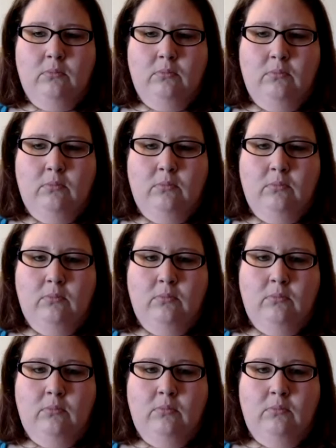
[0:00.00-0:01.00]

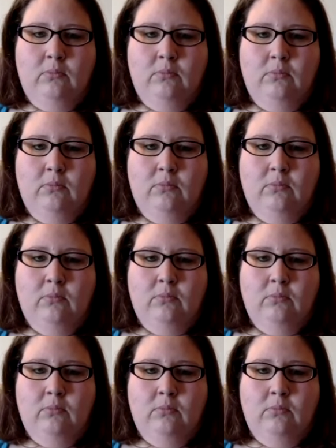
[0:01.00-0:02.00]

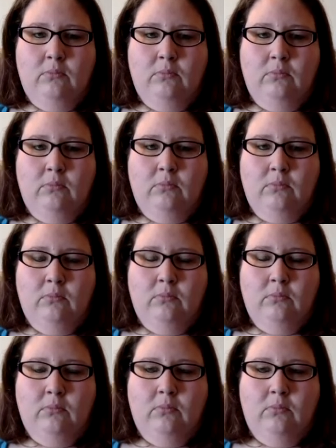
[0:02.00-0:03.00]

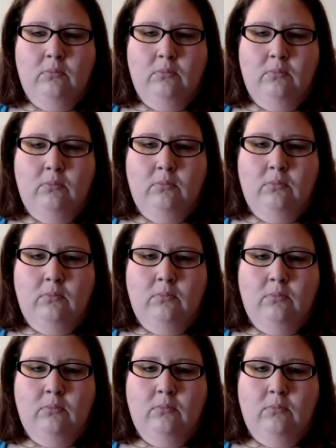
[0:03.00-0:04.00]

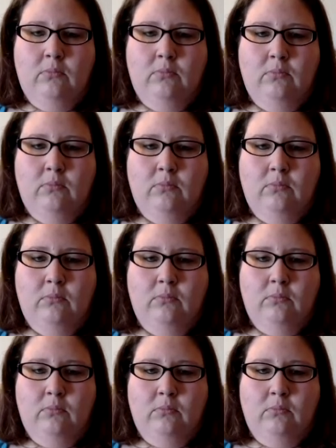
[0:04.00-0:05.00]

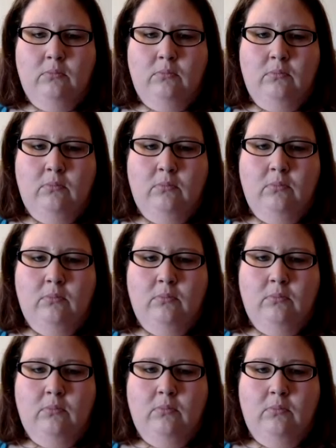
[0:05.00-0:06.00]

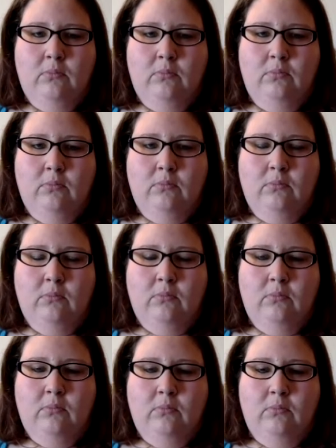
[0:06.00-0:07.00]

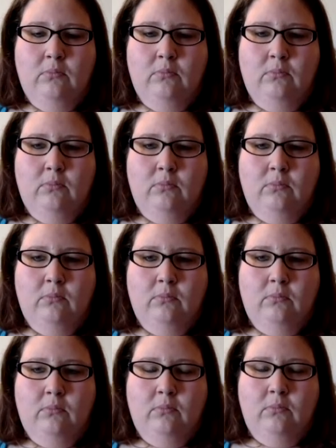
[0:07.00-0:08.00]
No words are spoken by the person on screen.